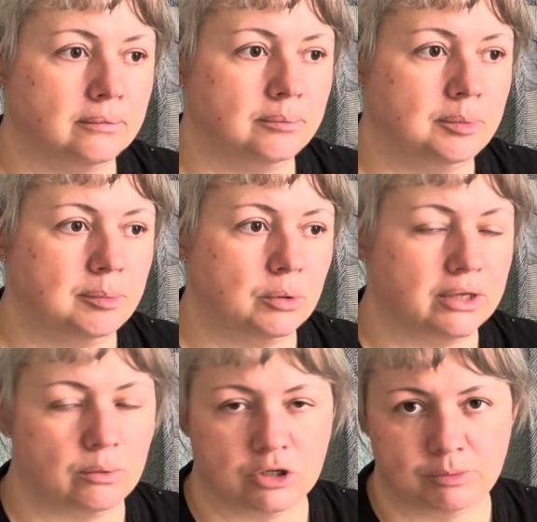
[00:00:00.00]
people
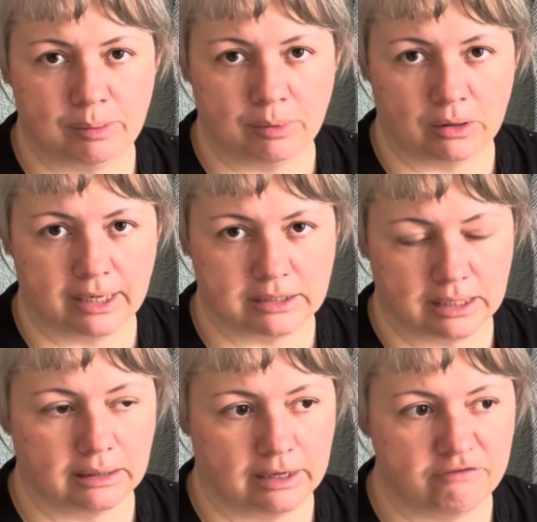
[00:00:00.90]
that watch my podcast
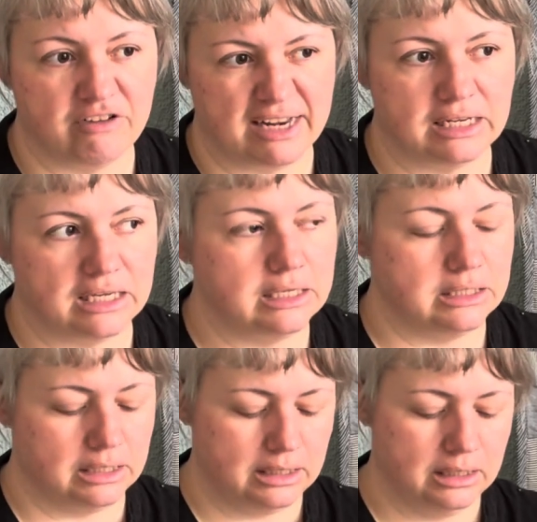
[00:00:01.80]
then can find it
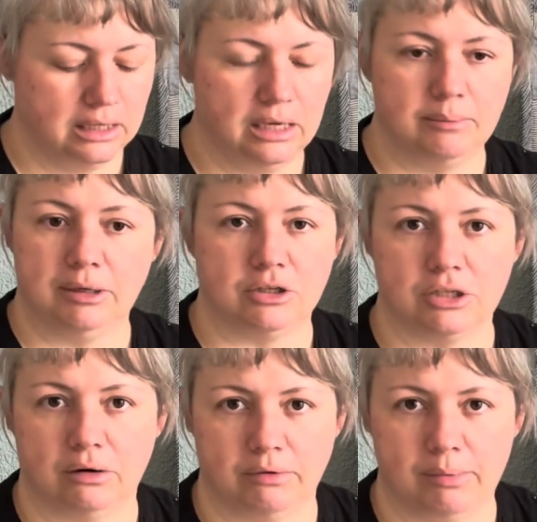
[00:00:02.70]
easily because I
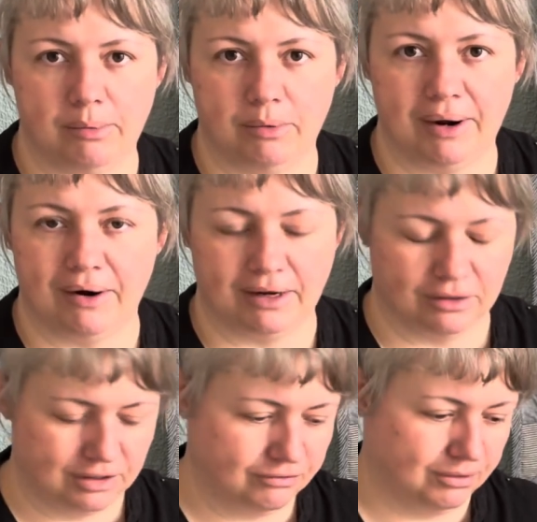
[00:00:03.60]
can't remember where I got
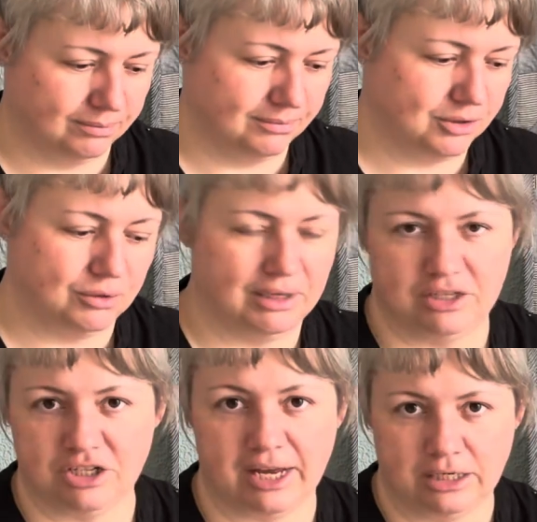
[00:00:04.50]
it from. So I
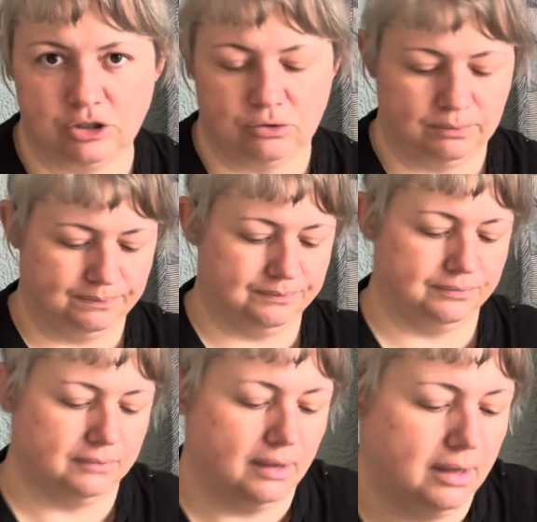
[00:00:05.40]
decided to
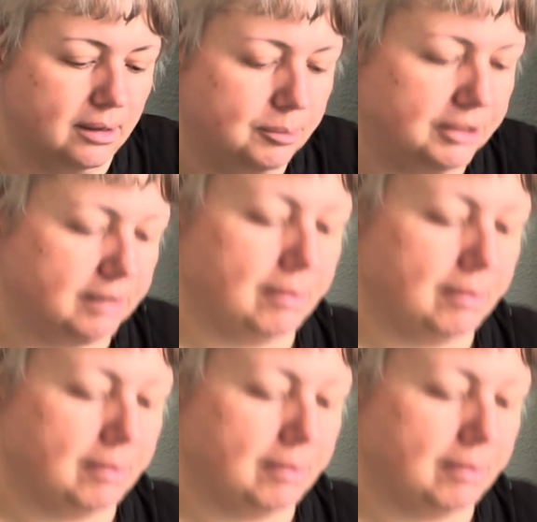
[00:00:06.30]
put it in.